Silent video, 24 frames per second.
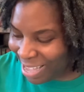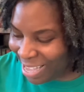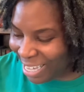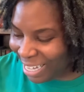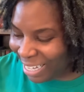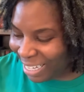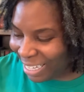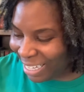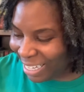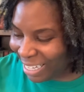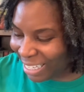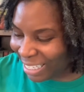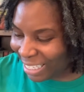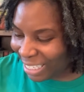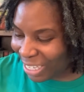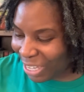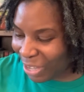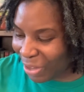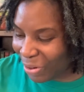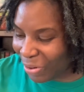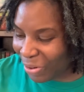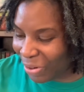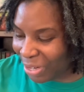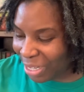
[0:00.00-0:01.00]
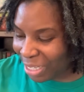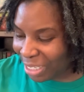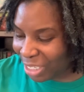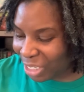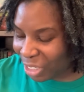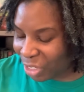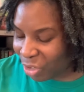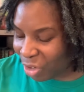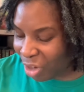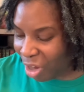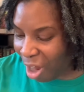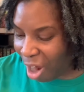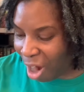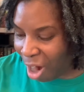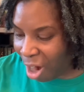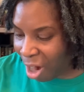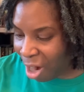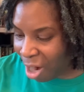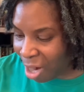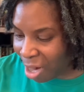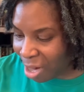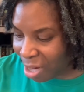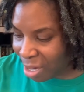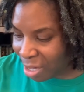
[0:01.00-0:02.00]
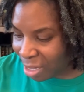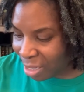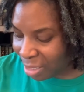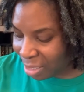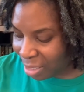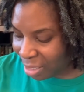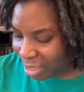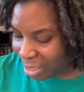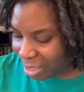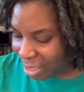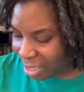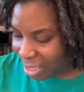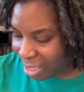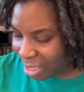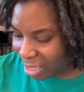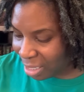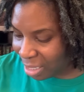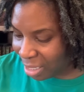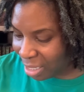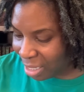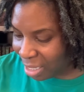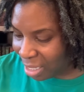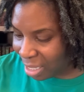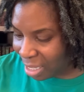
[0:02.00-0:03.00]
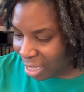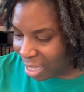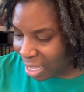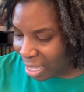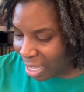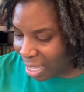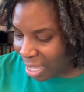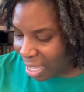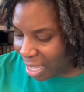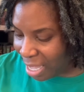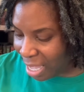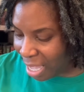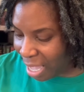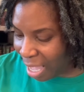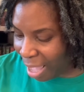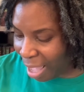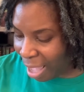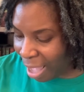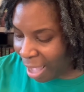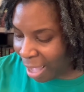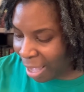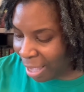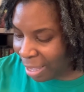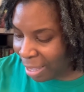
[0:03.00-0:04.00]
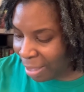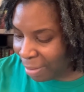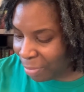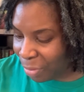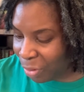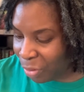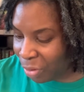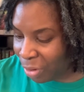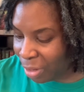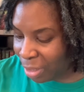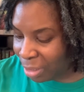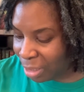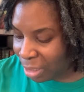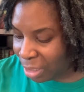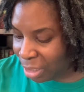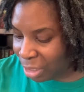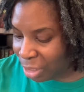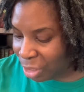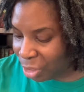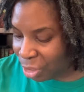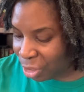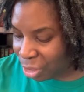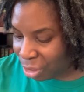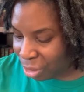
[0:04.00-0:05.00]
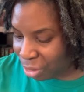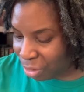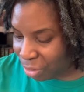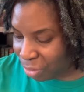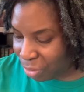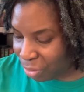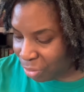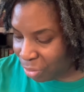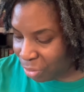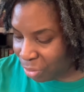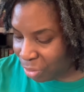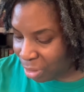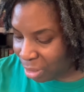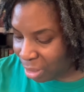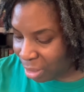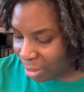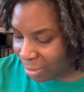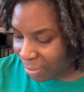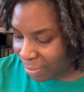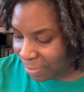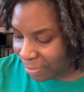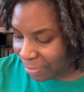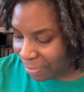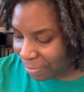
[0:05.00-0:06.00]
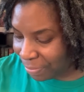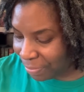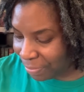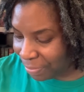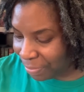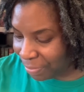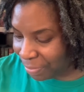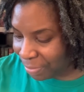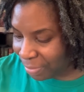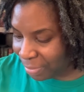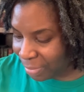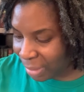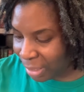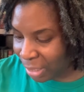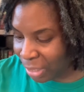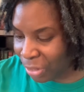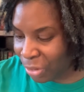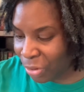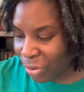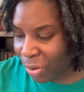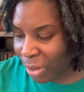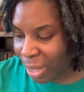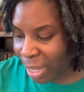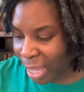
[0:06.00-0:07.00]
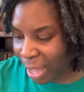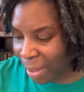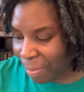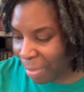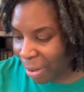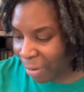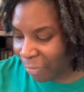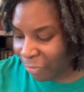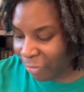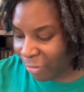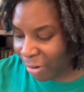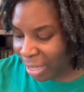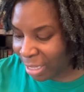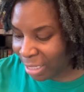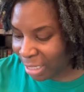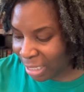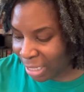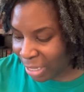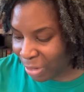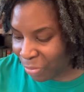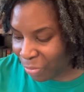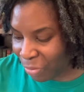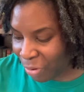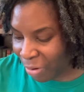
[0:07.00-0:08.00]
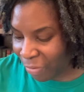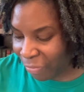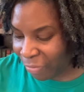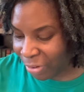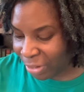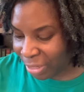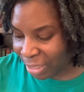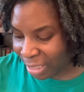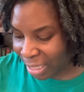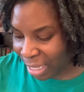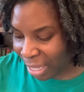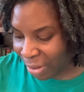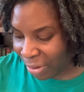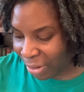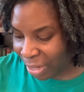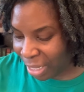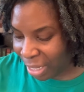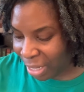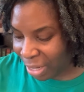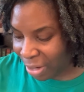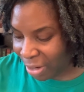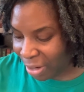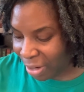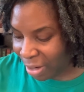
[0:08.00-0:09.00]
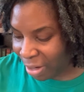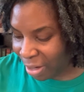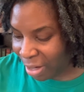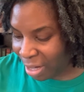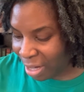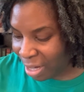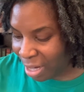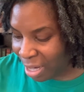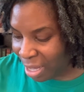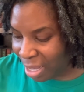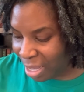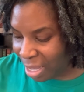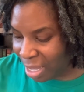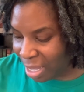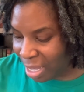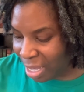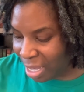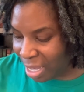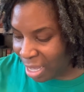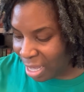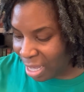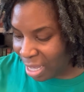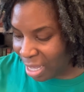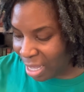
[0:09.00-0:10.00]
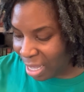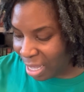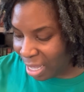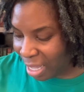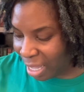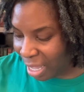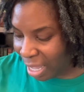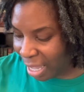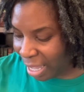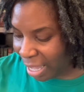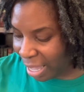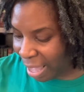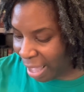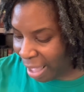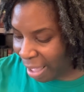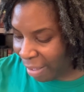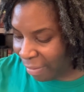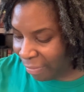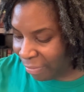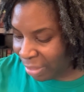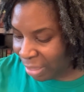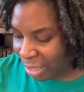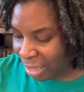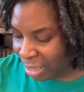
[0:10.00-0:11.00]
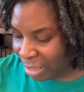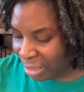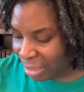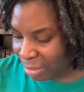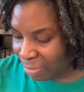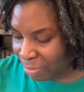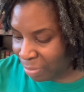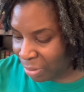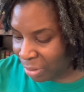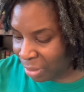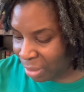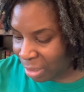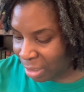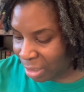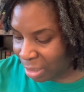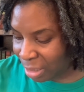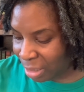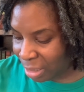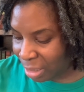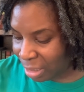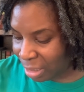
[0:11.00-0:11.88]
Let's go on to ours. I am going to choose. You know, I got my Francine Rivers out here. I have these books.